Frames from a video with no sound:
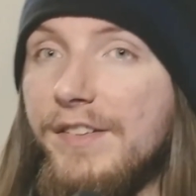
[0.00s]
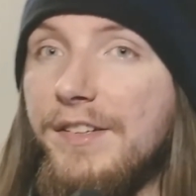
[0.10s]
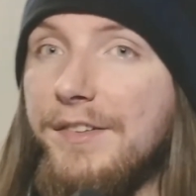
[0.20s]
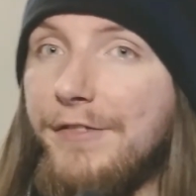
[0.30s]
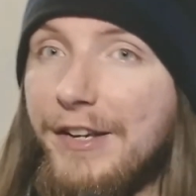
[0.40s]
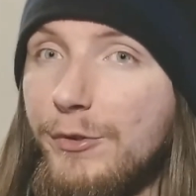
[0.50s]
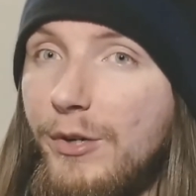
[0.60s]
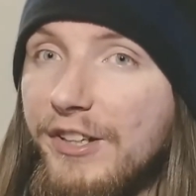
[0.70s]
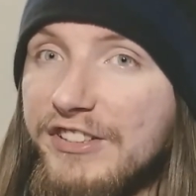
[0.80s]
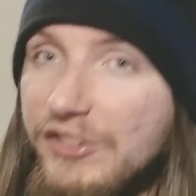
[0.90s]
Vandal
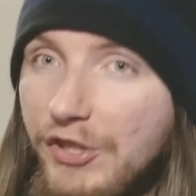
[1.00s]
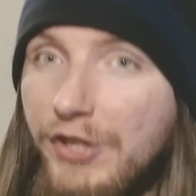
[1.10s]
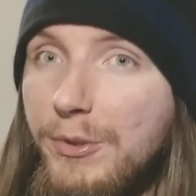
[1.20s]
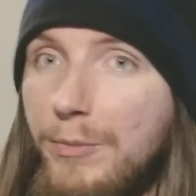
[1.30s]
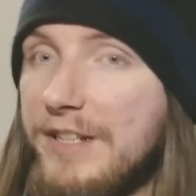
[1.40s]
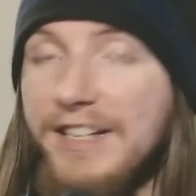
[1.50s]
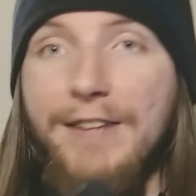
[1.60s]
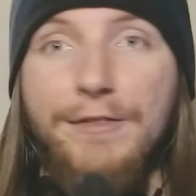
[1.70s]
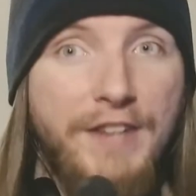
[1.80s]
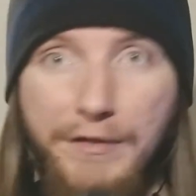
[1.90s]
Hearts 2, which
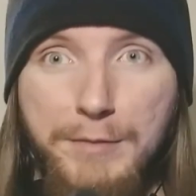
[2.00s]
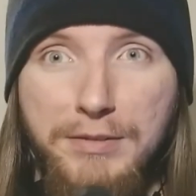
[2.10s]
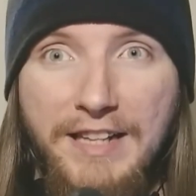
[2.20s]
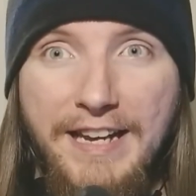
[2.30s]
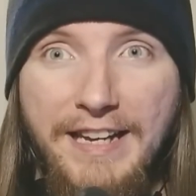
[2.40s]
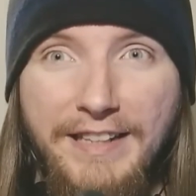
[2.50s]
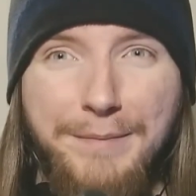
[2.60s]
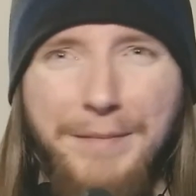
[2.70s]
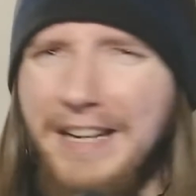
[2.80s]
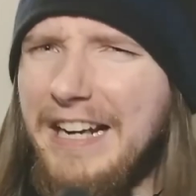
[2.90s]
I've never played,
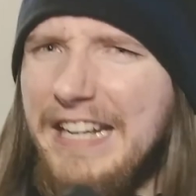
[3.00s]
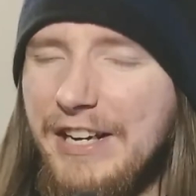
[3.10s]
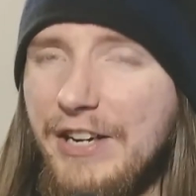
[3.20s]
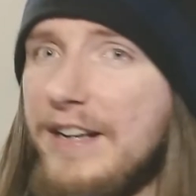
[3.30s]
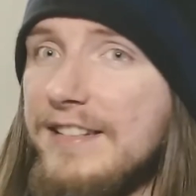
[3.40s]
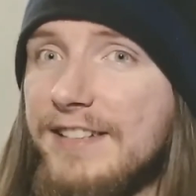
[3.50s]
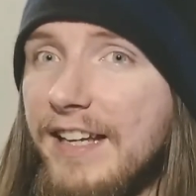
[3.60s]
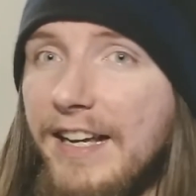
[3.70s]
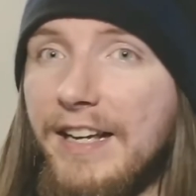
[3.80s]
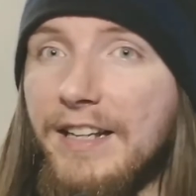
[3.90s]
but I hear it's
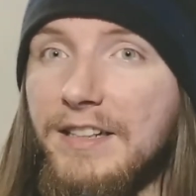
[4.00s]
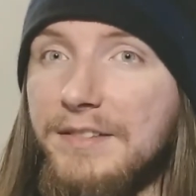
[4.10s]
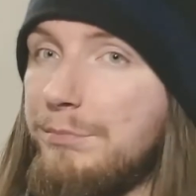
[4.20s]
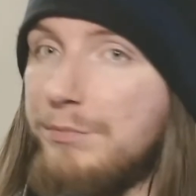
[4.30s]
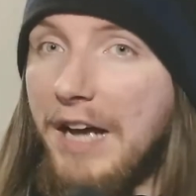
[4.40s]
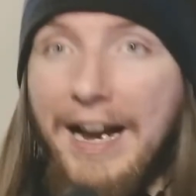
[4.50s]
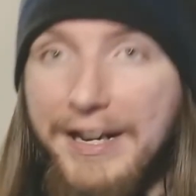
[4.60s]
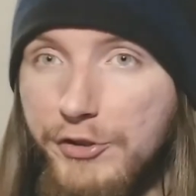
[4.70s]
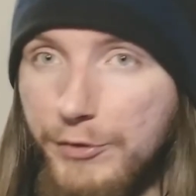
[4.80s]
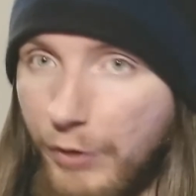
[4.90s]
hot
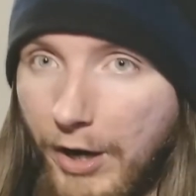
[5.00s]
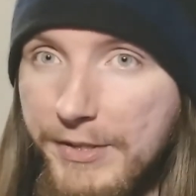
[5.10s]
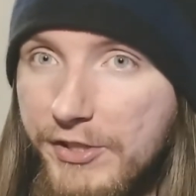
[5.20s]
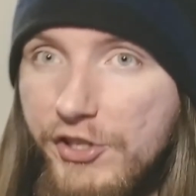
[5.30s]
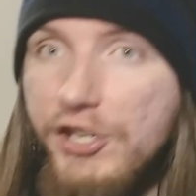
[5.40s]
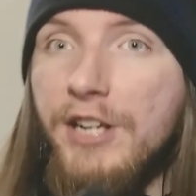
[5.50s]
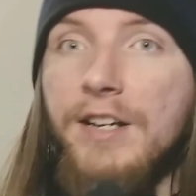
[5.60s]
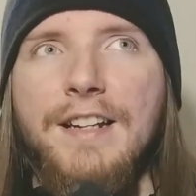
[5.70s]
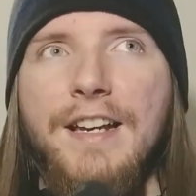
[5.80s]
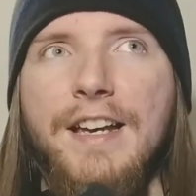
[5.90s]
garbage.
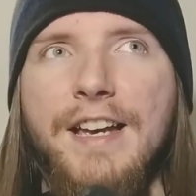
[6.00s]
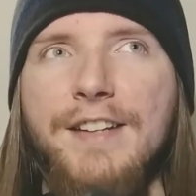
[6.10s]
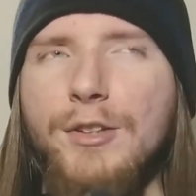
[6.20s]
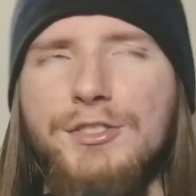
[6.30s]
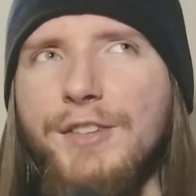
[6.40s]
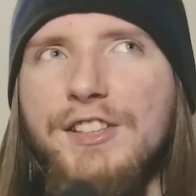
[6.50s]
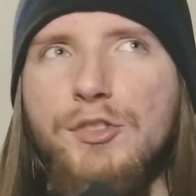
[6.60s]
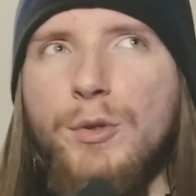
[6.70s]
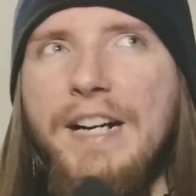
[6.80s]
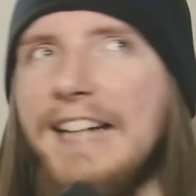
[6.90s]
And also the
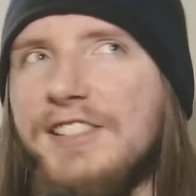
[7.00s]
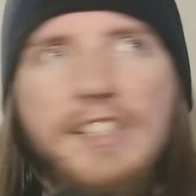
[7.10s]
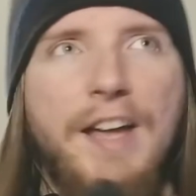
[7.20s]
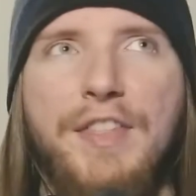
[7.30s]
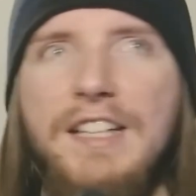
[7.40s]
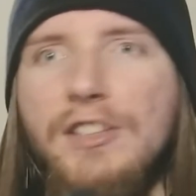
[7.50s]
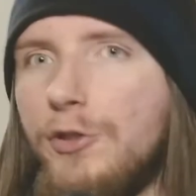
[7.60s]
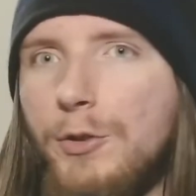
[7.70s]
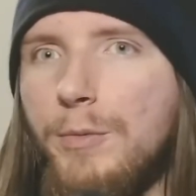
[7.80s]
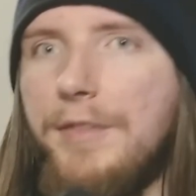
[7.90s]
story has nothing to
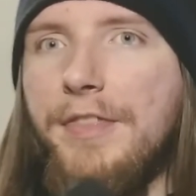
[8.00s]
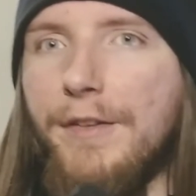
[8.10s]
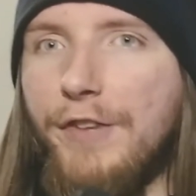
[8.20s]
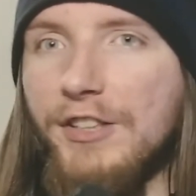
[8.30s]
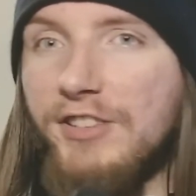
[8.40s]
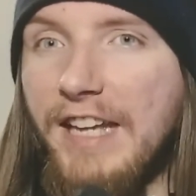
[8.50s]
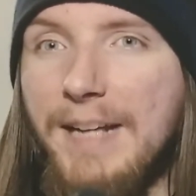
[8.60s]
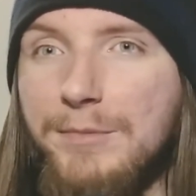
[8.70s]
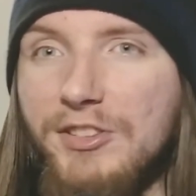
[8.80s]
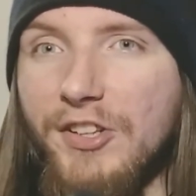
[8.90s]
do with the first
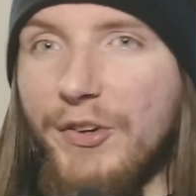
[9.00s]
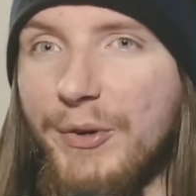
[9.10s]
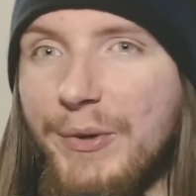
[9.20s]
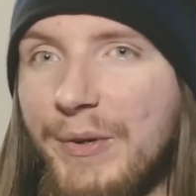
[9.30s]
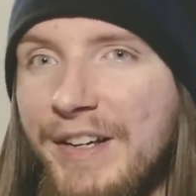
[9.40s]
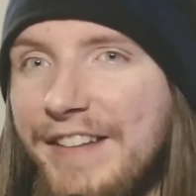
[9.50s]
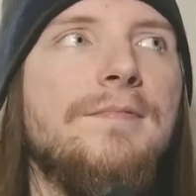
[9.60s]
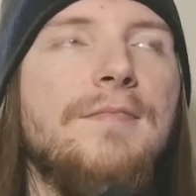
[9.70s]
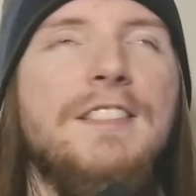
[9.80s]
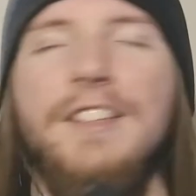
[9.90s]
game, so
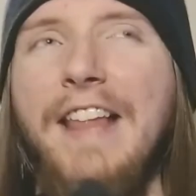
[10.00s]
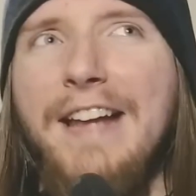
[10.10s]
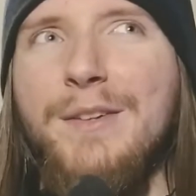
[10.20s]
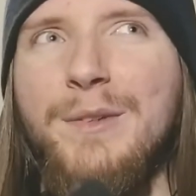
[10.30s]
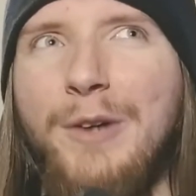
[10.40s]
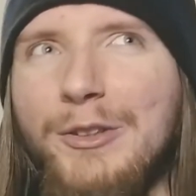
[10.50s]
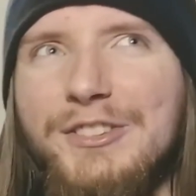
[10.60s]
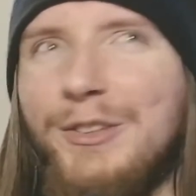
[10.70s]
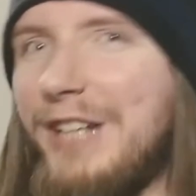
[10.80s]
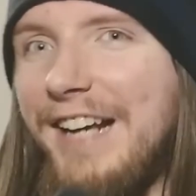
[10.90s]
that
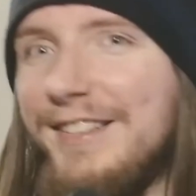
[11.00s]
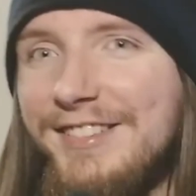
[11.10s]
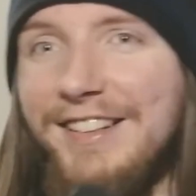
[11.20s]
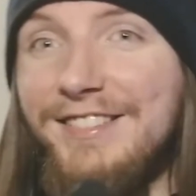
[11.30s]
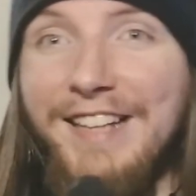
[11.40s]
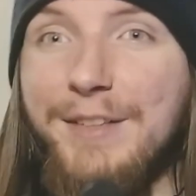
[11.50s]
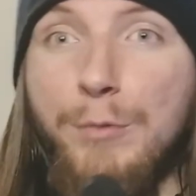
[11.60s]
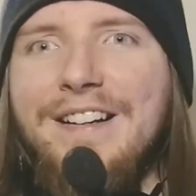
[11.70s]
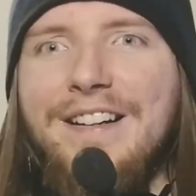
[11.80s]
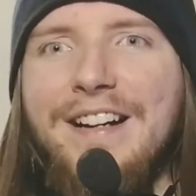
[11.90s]
also kind of sucks. I
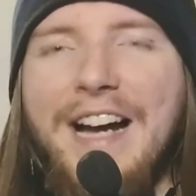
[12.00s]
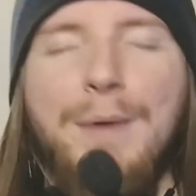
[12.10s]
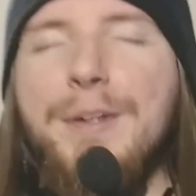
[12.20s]
would